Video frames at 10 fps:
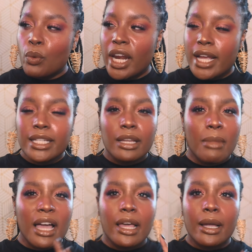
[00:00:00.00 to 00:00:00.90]
but when I
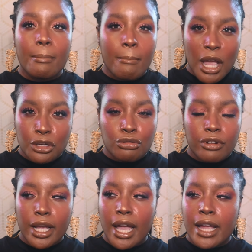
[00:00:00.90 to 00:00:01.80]
did my like
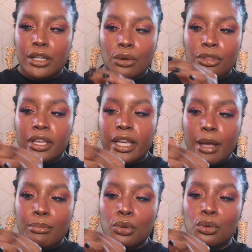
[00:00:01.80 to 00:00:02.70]
measuring, I don't think
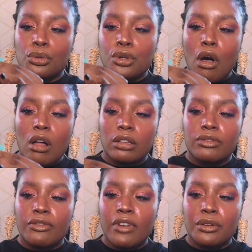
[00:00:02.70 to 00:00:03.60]
I pulled all
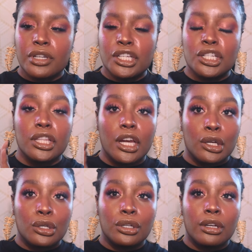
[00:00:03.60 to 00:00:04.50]
of the foundation that
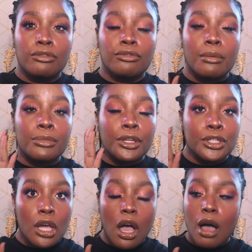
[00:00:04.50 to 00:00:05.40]
I could have from the
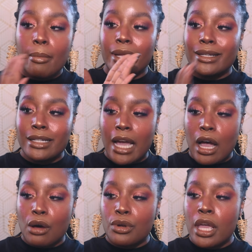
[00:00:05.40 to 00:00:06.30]
top
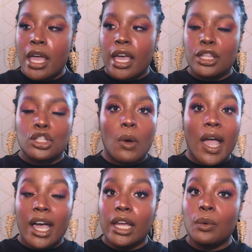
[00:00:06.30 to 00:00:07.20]
down. And so
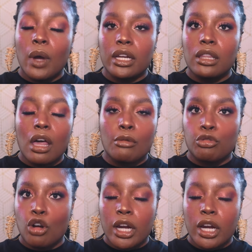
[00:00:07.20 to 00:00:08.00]
I had quite a lot of